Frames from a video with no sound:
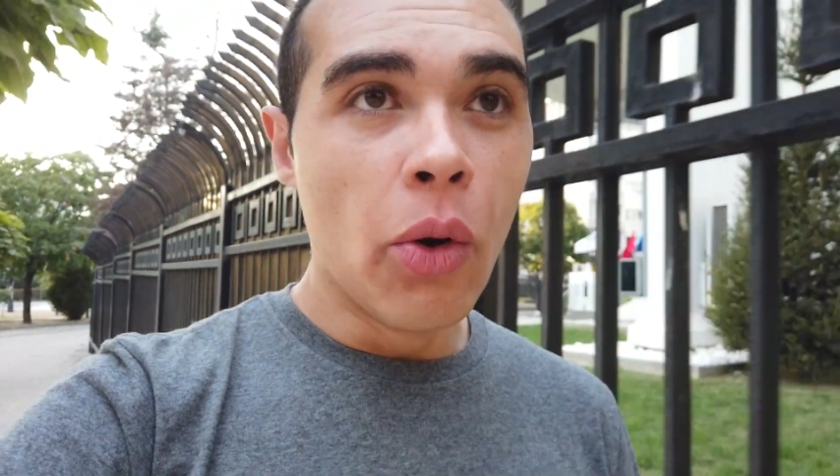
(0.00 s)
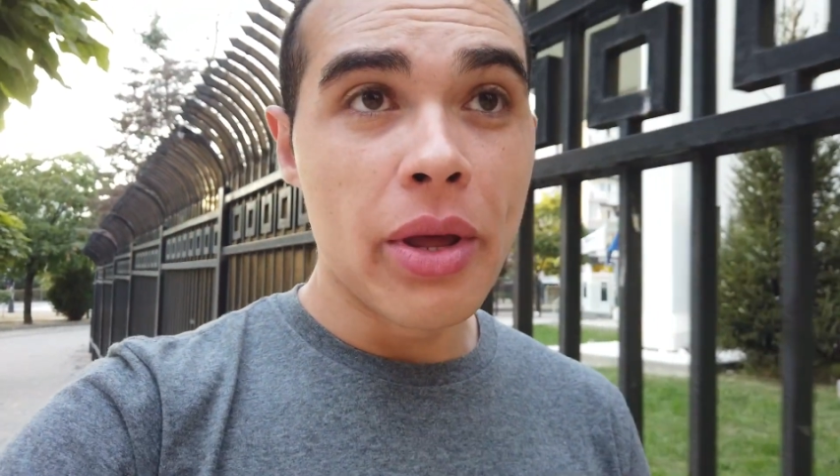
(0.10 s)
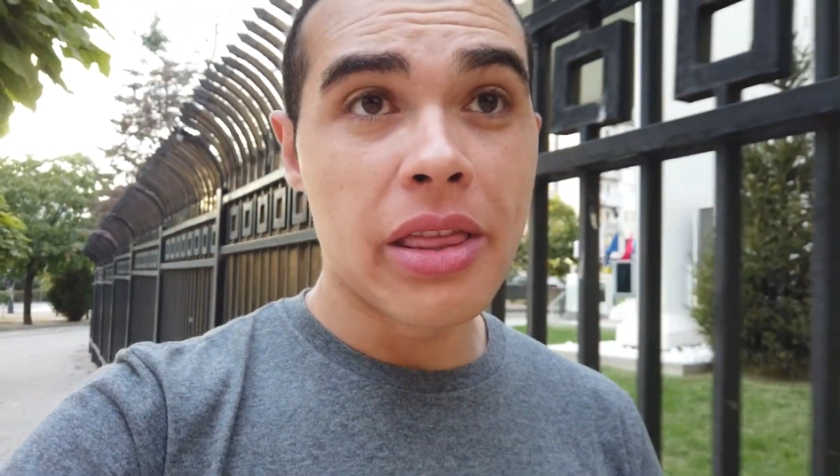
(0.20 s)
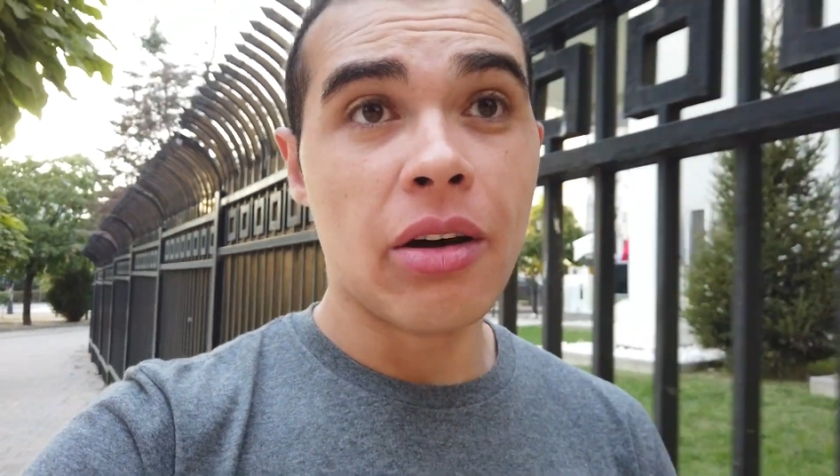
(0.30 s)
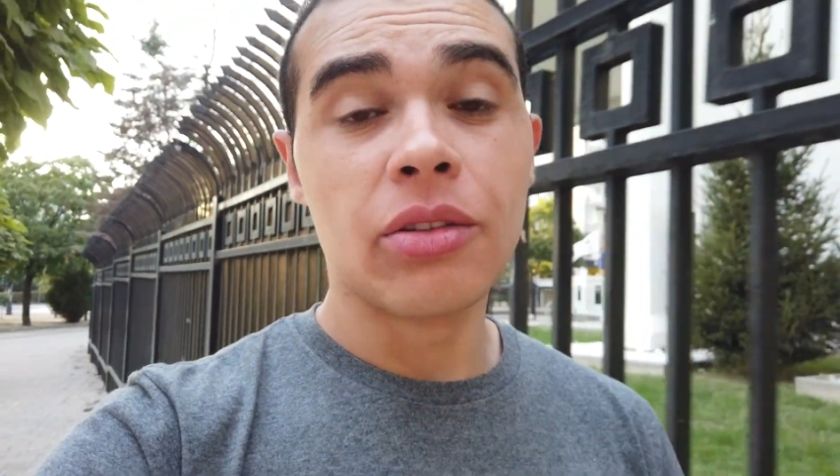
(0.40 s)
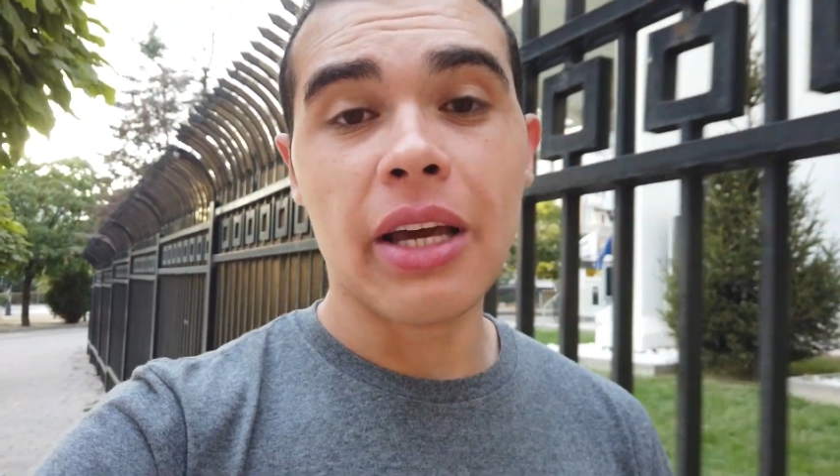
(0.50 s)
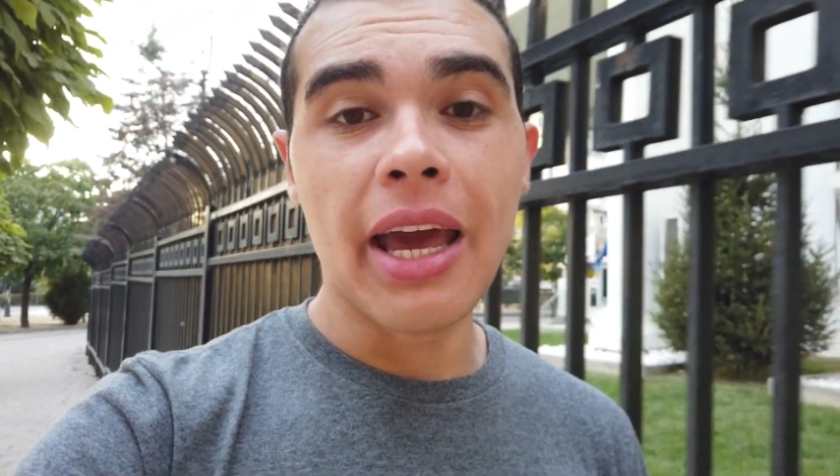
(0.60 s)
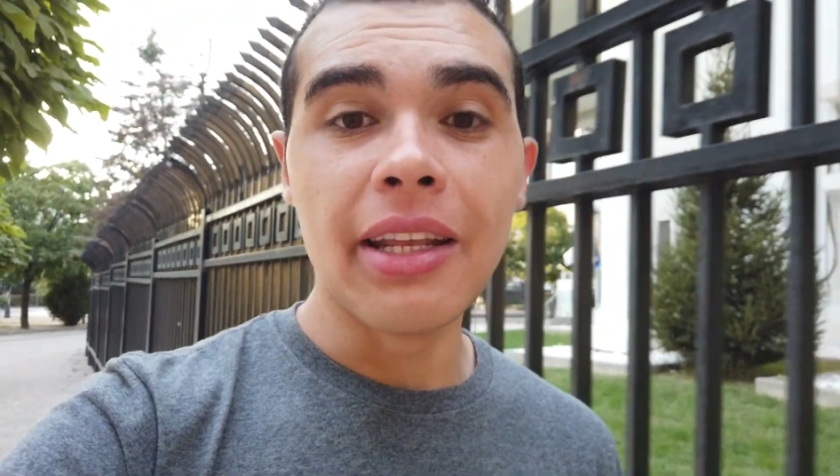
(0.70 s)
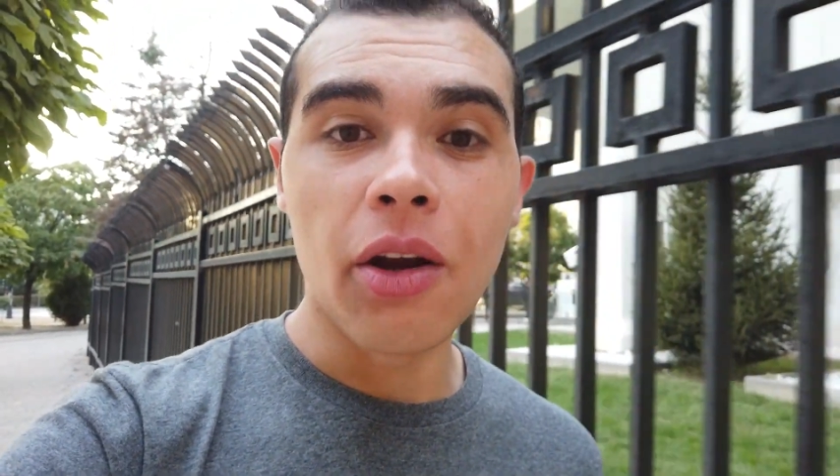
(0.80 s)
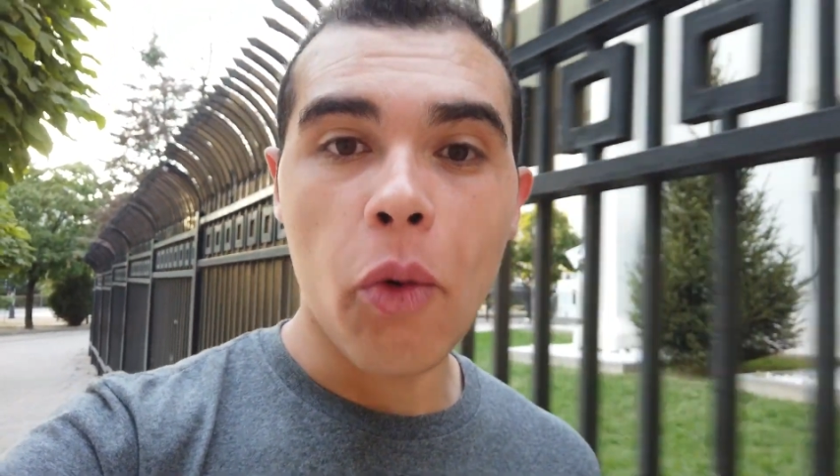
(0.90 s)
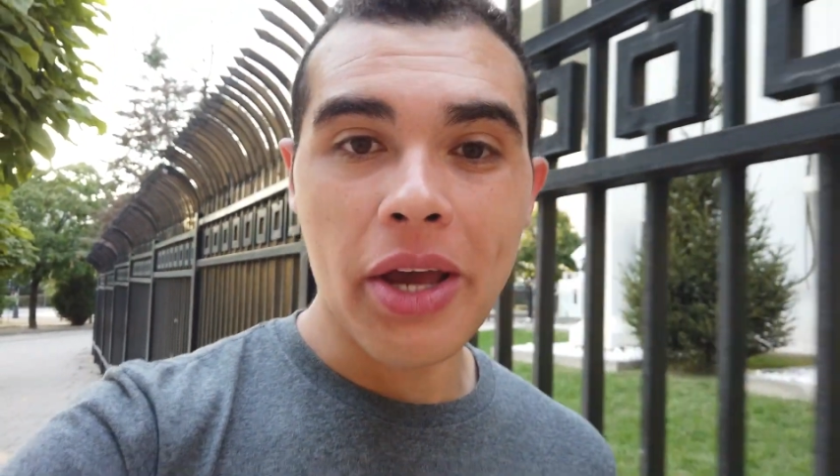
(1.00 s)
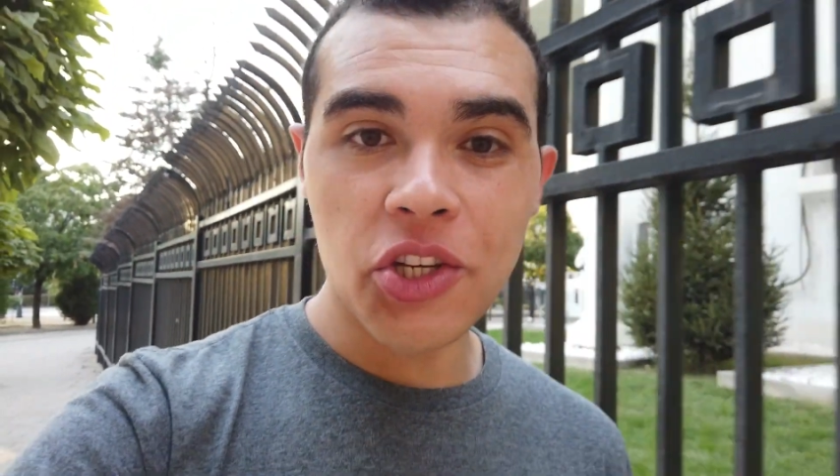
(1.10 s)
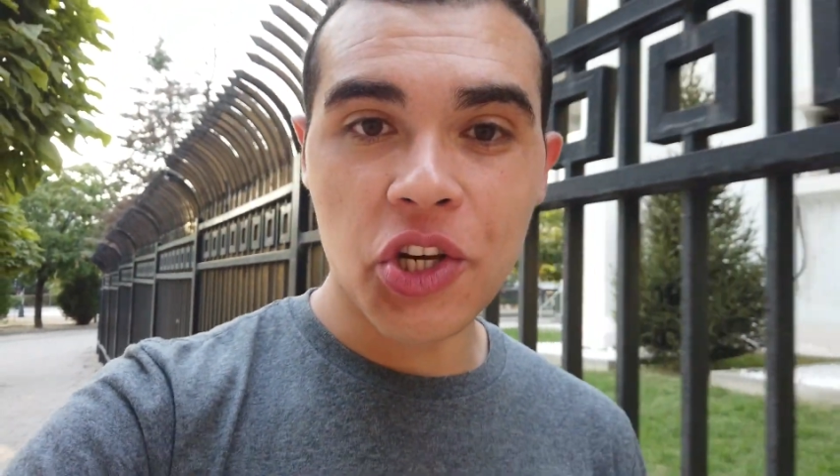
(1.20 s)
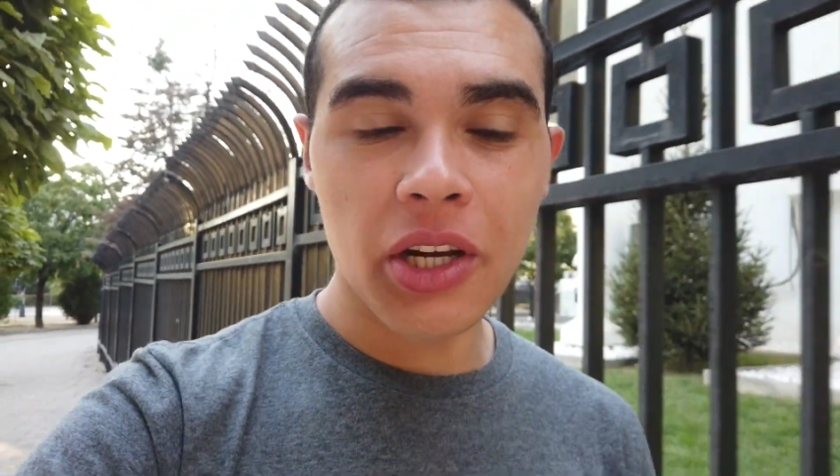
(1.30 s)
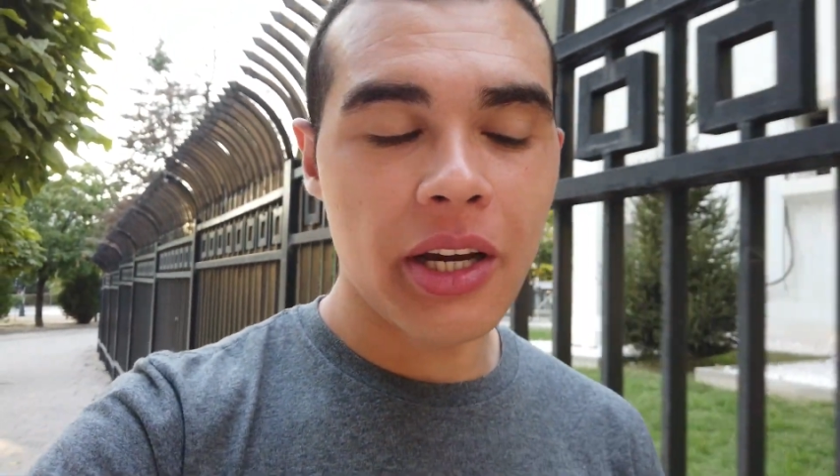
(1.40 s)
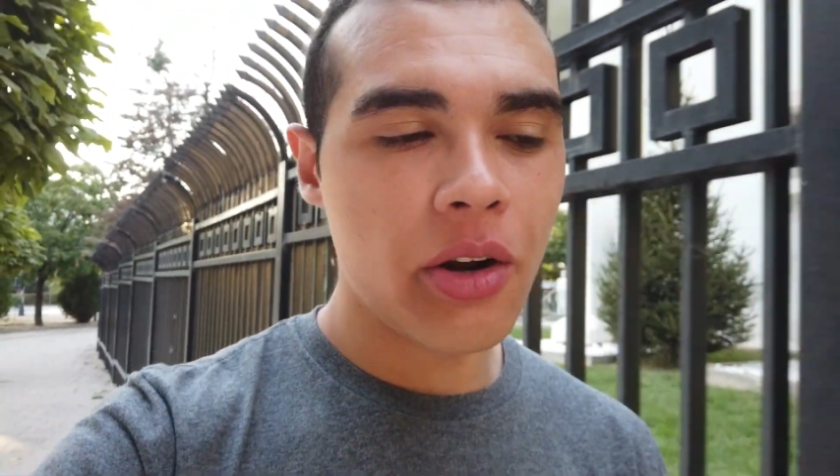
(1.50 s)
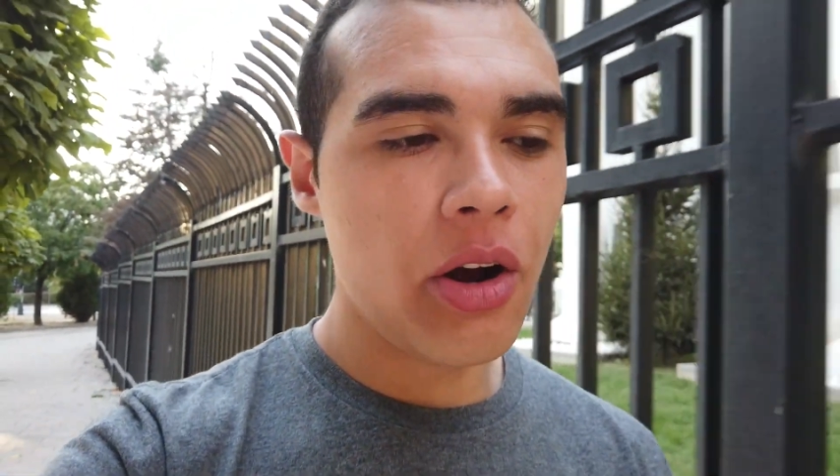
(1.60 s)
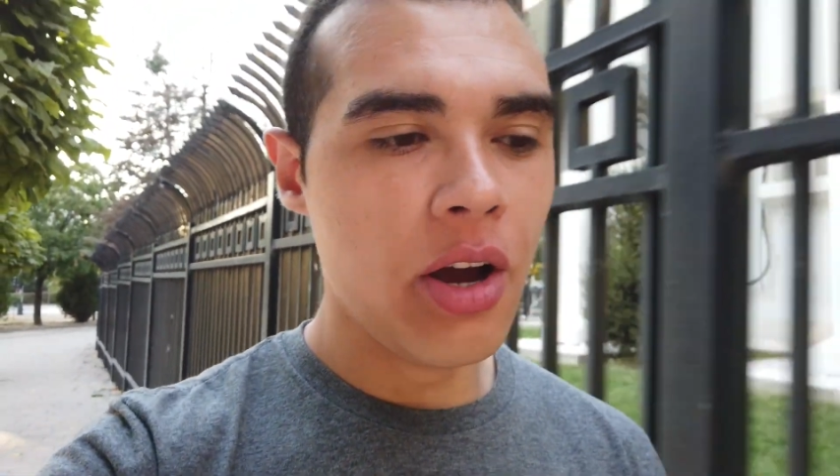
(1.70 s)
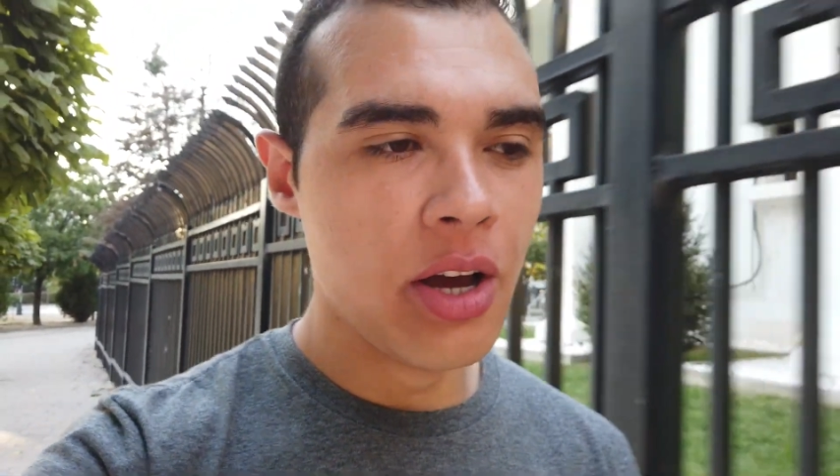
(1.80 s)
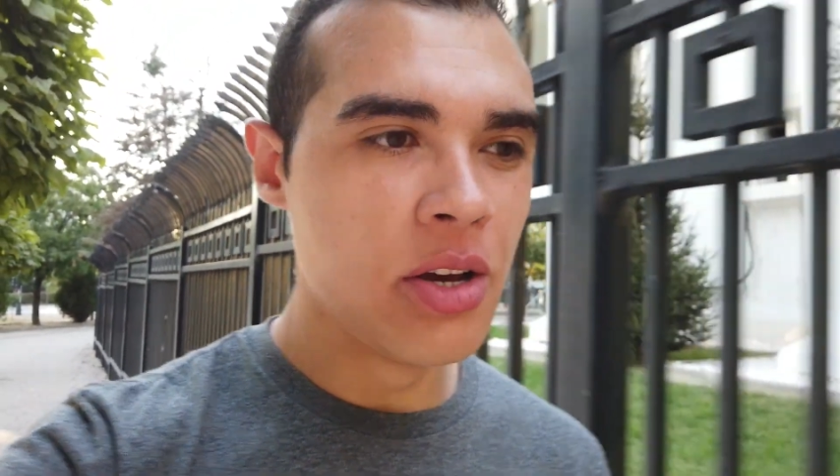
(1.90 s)
without any question at
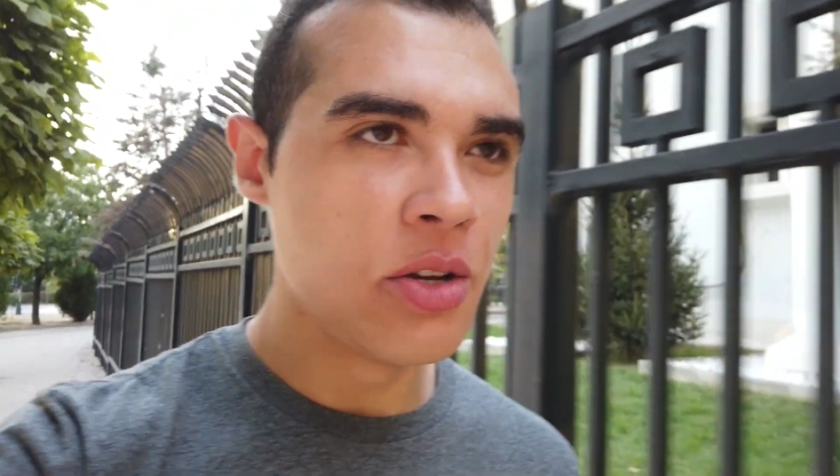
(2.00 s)
all.